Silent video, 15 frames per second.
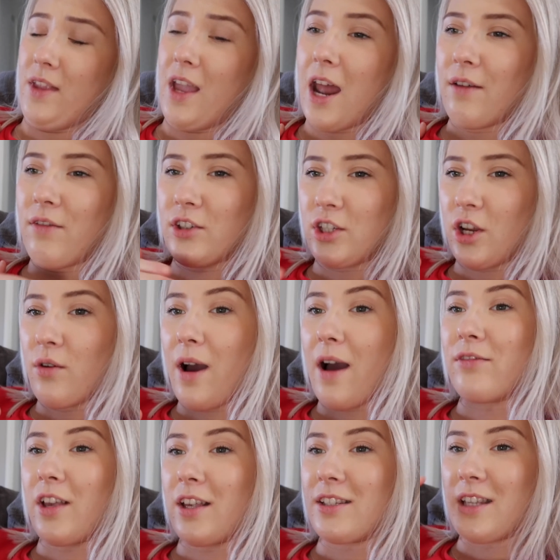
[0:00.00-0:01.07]
And if I don't
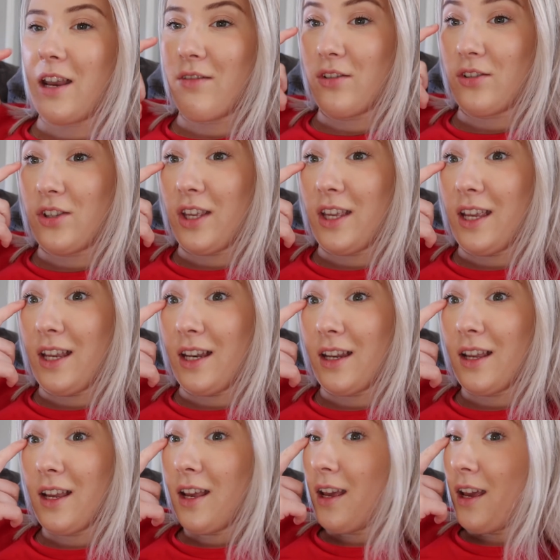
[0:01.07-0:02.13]
have that set
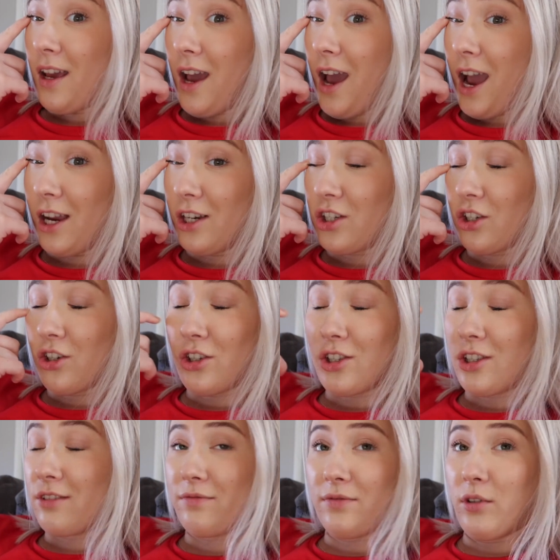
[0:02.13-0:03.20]
routine, I
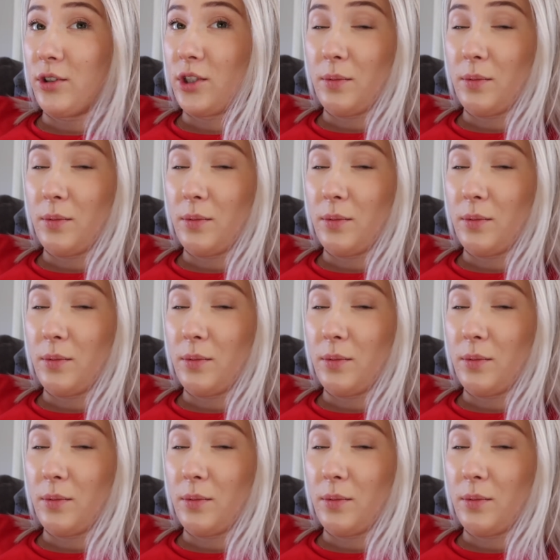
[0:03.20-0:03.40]
just fall